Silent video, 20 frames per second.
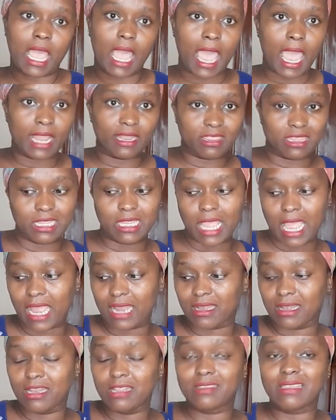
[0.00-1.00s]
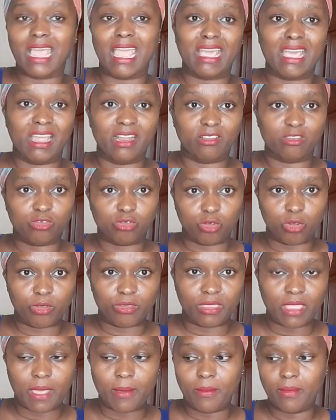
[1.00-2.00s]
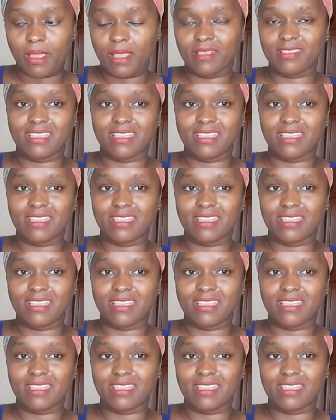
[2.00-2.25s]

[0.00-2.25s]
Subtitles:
I think at least I can store them.